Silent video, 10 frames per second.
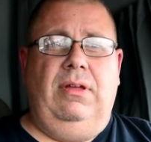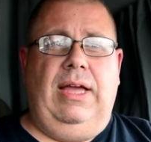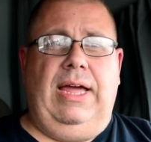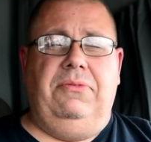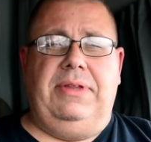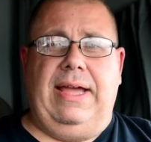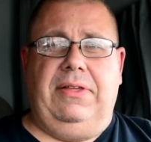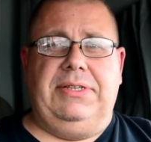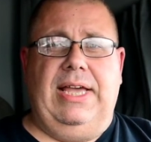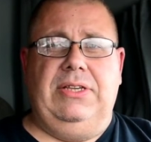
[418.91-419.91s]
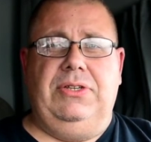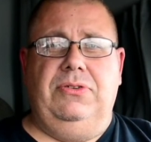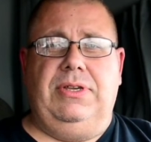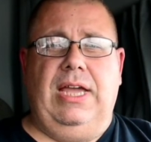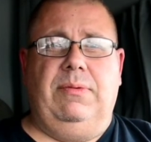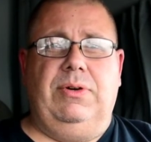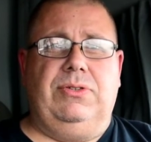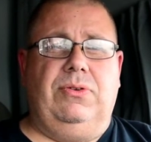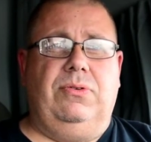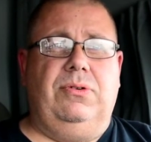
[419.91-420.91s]
I know Dallas has used camera
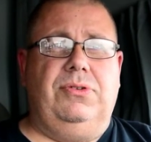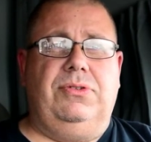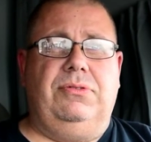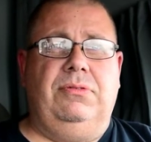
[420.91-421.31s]
stores.